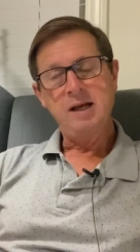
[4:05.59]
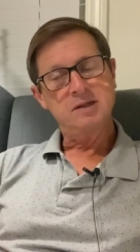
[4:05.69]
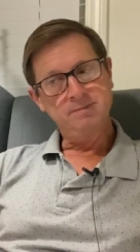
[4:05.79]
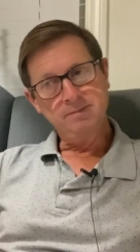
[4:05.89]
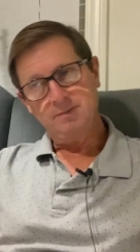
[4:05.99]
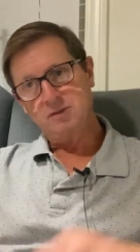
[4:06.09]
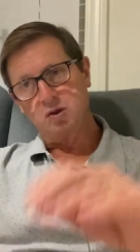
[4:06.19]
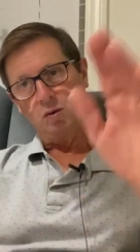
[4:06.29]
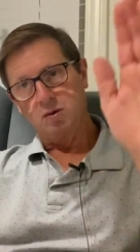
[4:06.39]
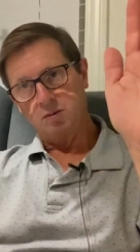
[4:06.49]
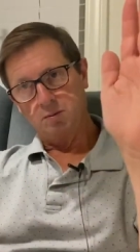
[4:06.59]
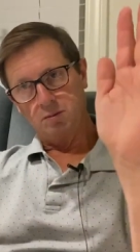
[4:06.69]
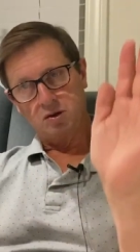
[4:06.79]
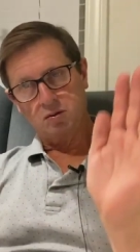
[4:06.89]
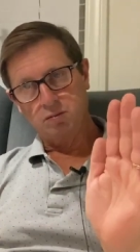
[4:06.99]
Hmm. So
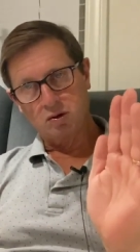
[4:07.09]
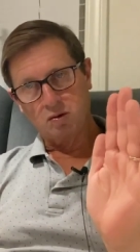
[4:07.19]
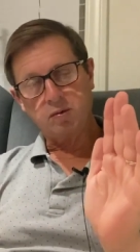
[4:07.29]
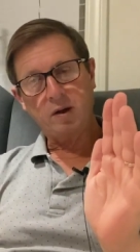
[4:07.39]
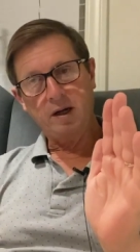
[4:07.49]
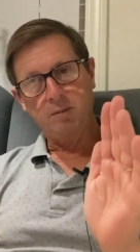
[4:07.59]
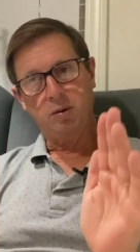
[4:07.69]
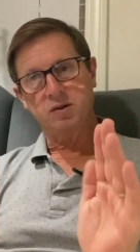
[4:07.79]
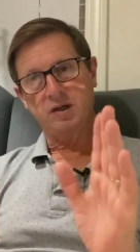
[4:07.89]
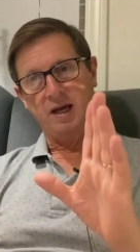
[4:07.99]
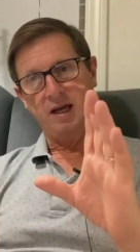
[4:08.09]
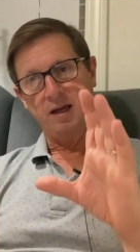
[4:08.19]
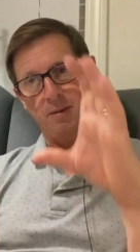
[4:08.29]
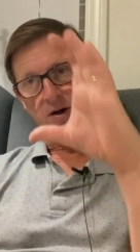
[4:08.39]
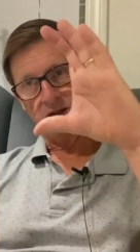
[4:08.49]
script writing and bullseye
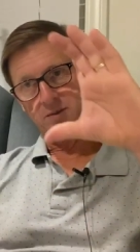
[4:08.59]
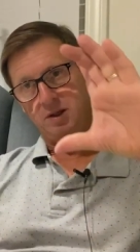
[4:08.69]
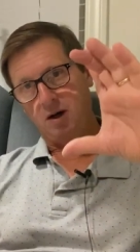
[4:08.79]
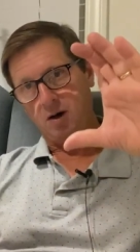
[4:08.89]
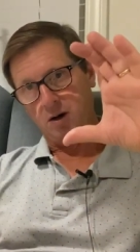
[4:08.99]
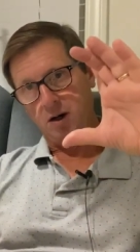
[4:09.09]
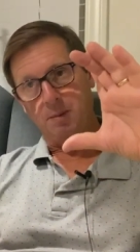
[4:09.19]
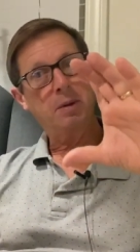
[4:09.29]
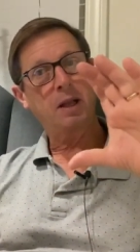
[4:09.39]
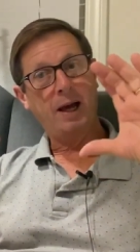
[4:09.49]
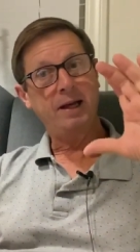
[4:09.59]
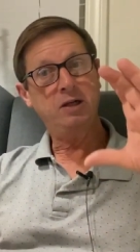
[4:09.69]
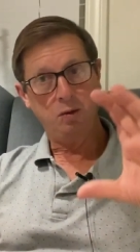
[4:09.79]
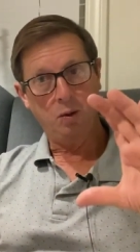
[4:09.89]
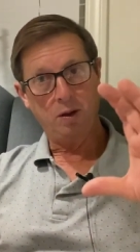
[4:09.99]
aim are something are an applied
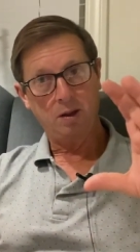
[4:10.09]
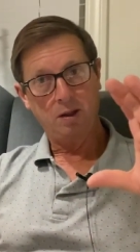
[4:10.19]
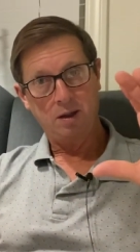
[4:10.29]
tool.